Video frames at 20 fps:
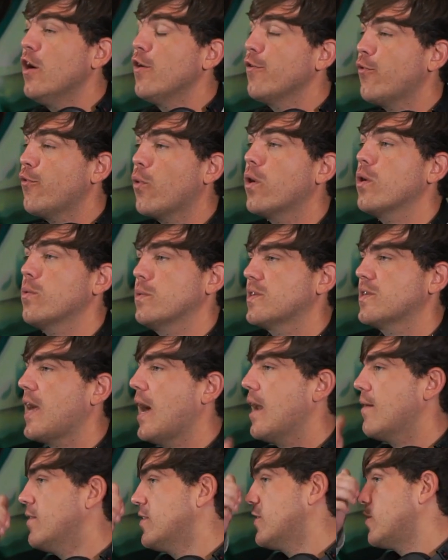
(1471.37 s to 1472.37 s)
Florida was kind
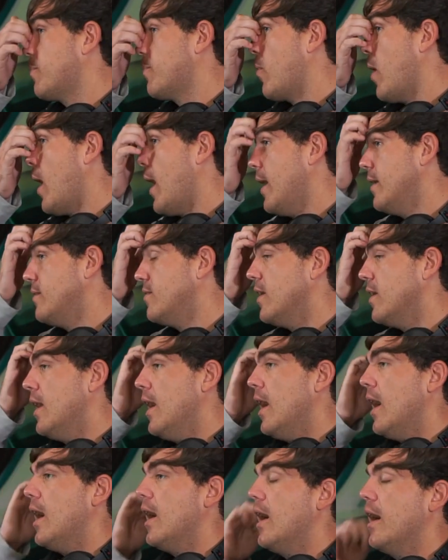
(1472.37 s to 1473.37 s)
of a surprise
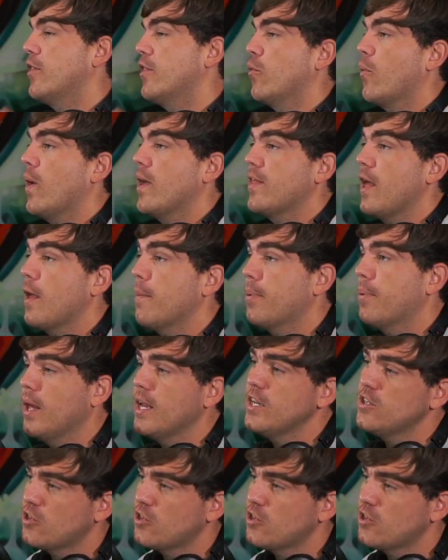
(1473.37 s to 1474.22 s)
the way they played.